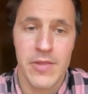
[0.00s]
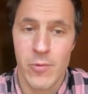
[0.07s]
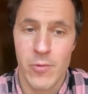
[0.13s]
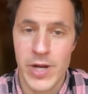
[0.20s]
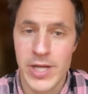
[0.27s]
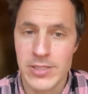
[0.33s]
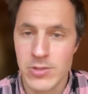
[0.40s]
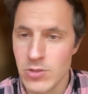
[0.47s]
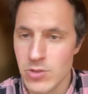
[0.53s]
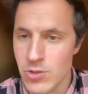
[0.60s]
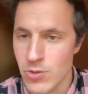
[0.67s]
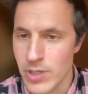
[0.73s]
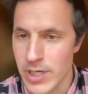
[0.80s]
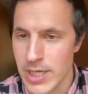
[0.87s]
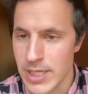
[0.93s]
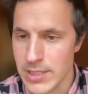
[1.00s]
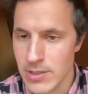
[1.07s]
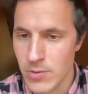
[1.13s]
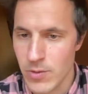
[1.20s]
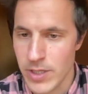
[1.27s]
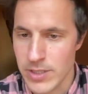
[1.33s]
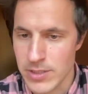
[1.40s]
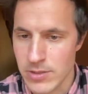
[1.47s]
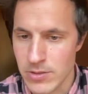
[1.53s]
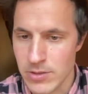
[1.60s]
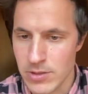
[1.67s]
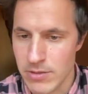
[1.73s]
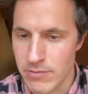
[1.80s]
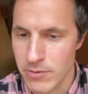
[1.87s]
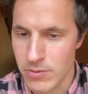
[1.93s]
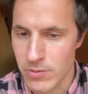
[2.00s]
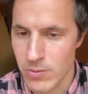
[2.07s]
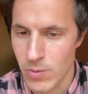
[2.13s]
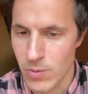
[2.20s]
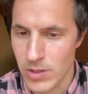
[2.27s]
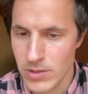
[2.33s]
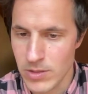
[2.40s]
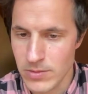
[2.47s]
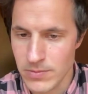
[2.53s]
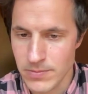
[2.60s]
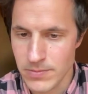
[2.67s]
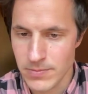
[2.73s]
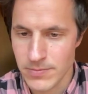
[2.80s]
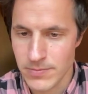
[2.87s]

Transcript: And the rest also, you can ask a question if you want.